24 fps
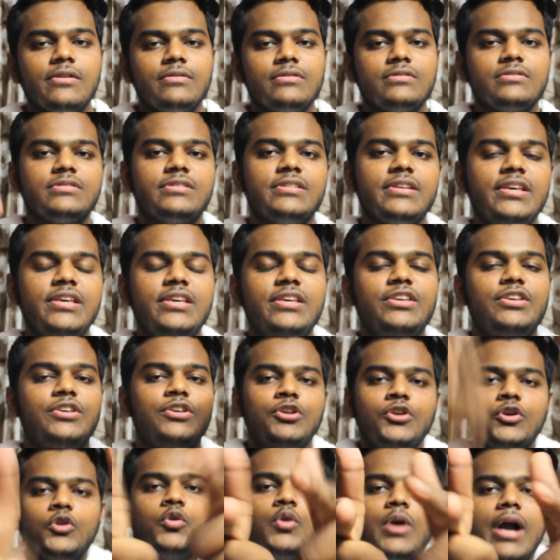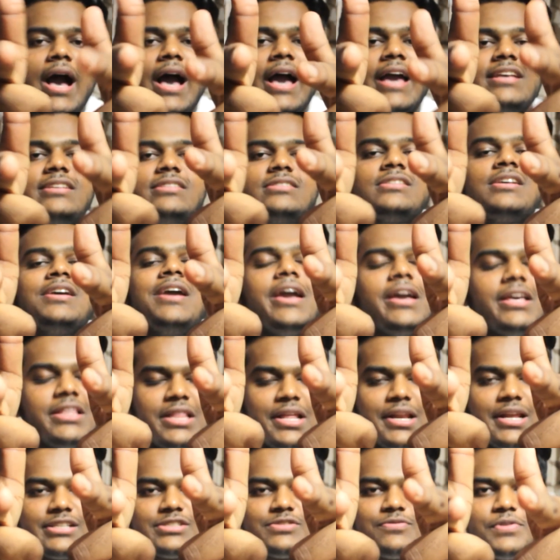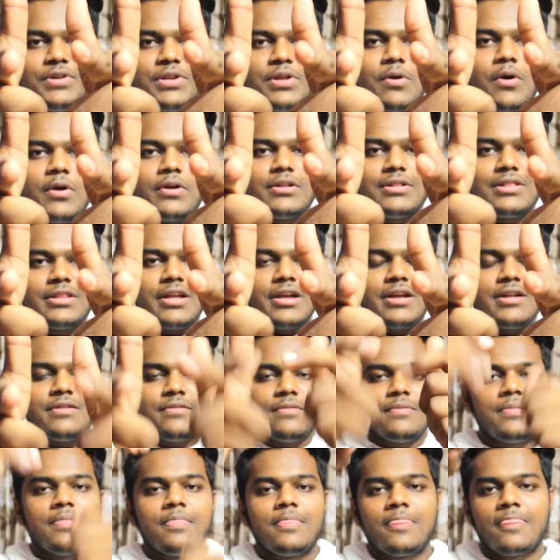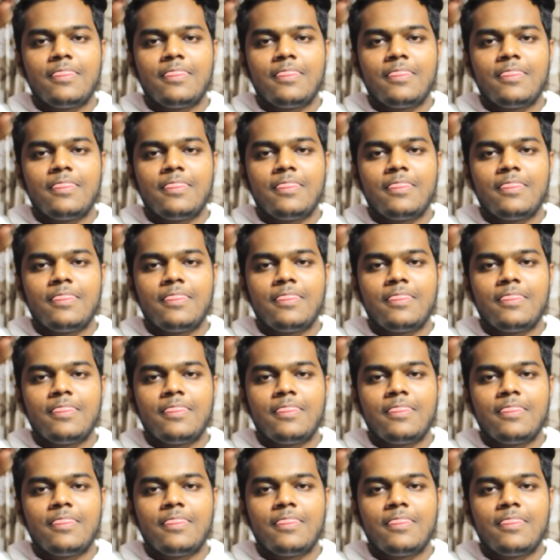I will see you guys in the next video. Until then,